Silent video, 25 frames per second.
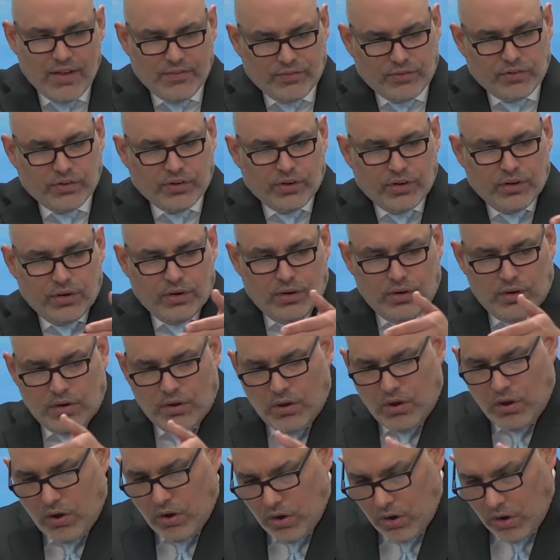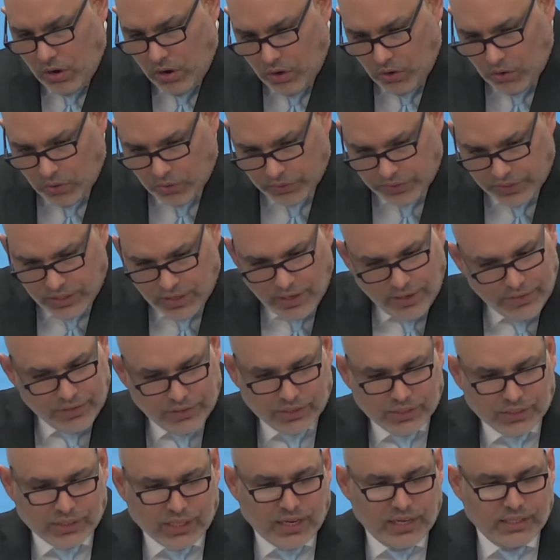after all the
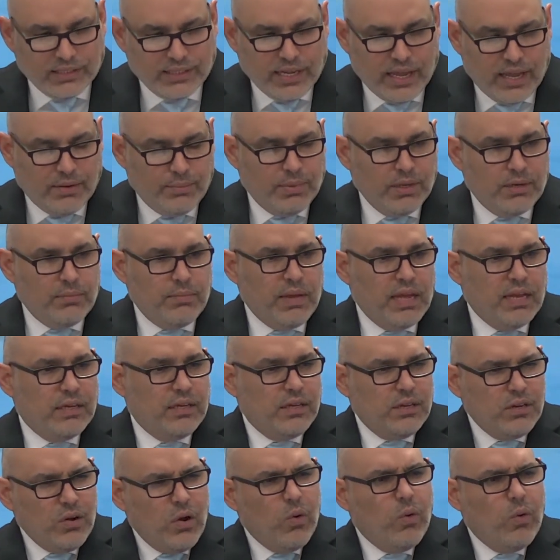other signs had been made.